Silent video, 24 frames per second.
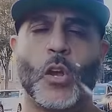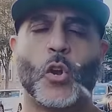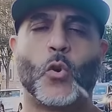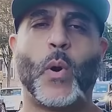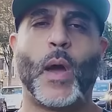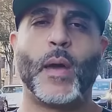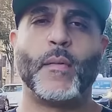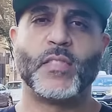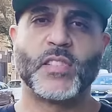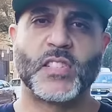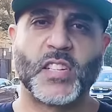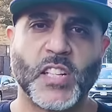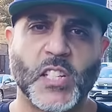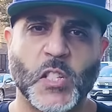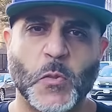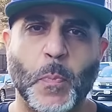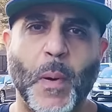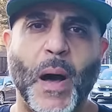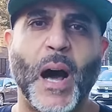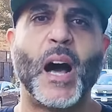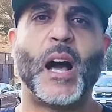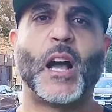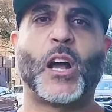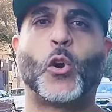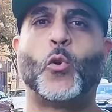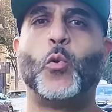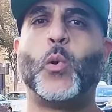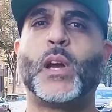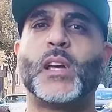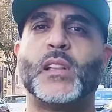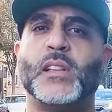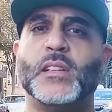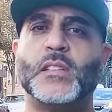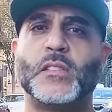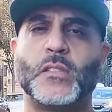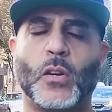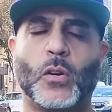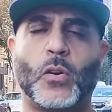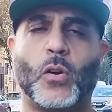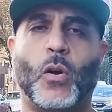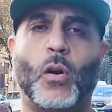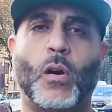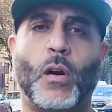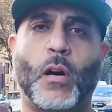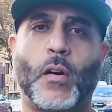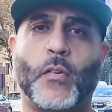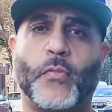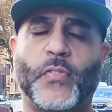Cuevas' spot quickly took
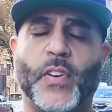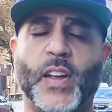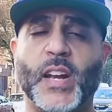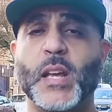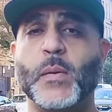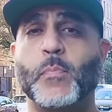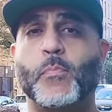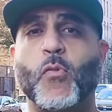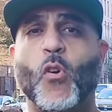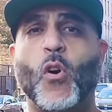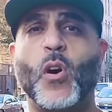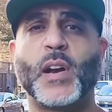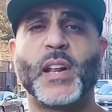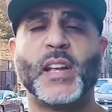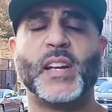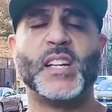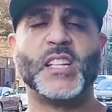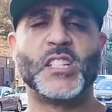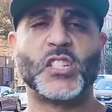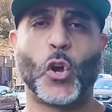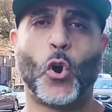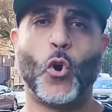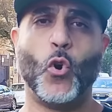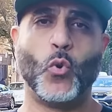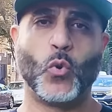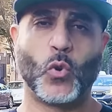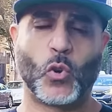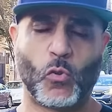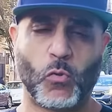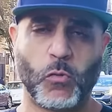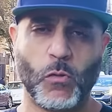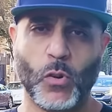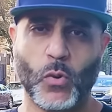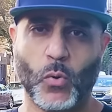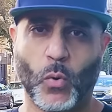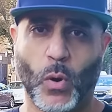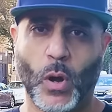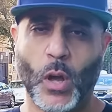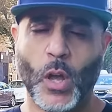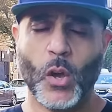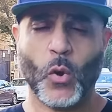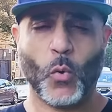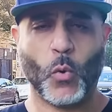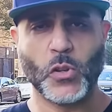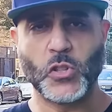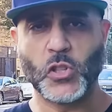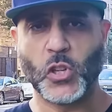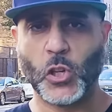off, and he brought in his own crew,
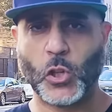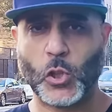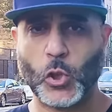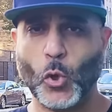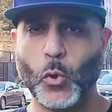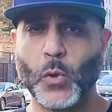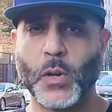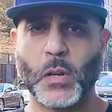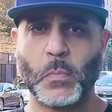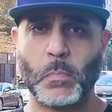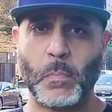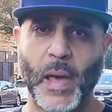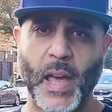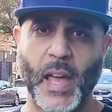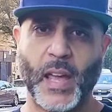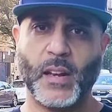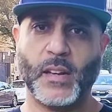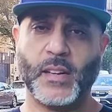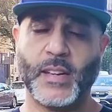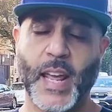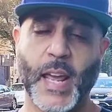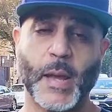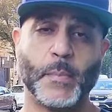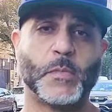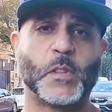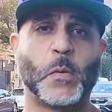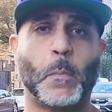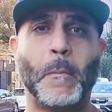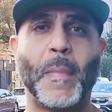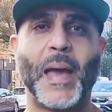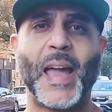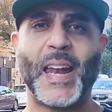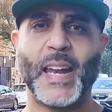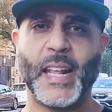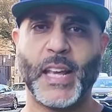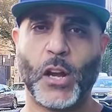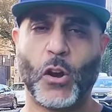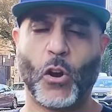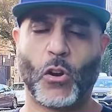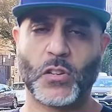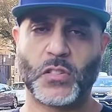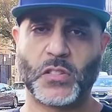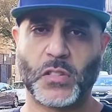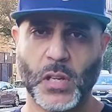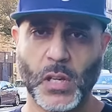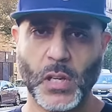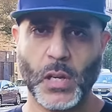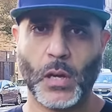which included men named Manny
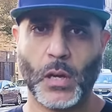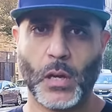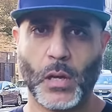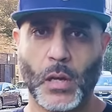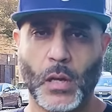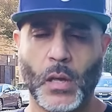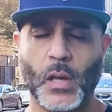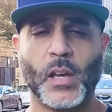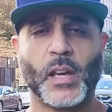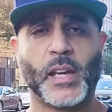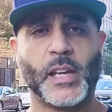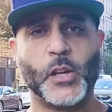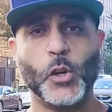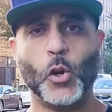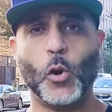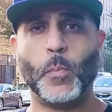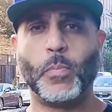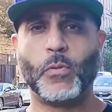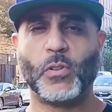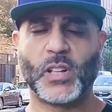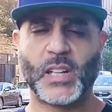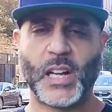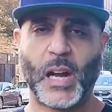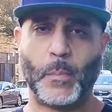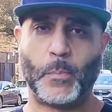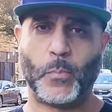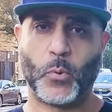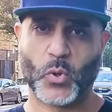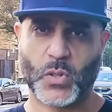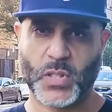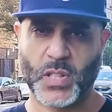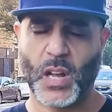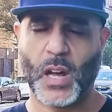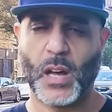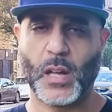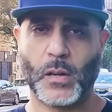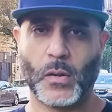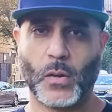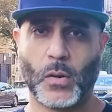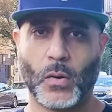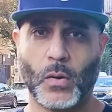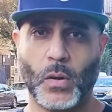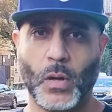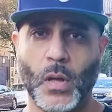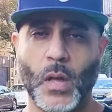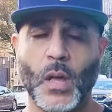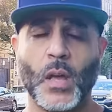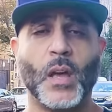Garcia, Gilbert
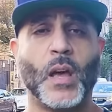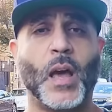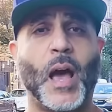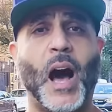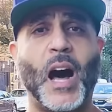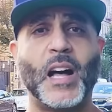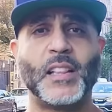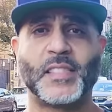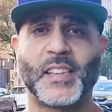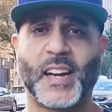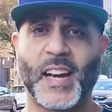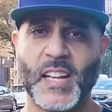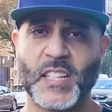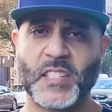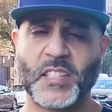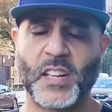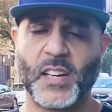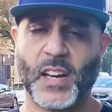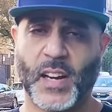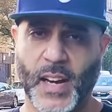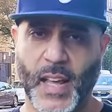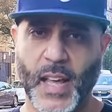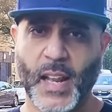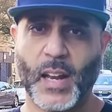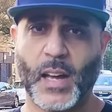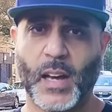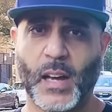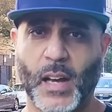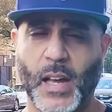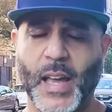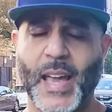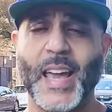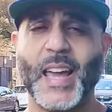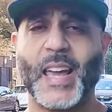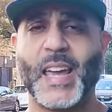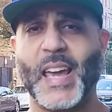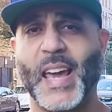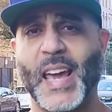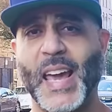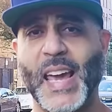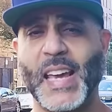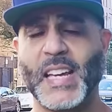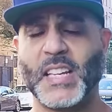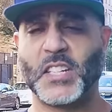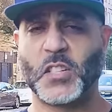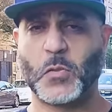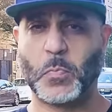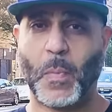Camposano, Andres Carrella,
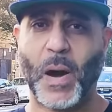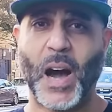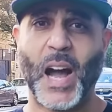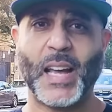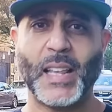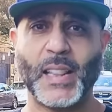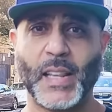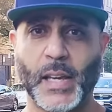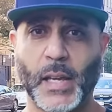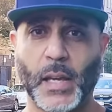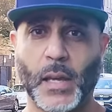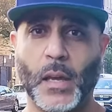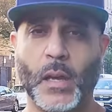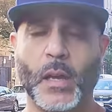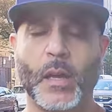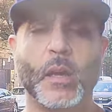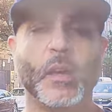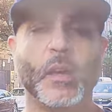aka Smiley,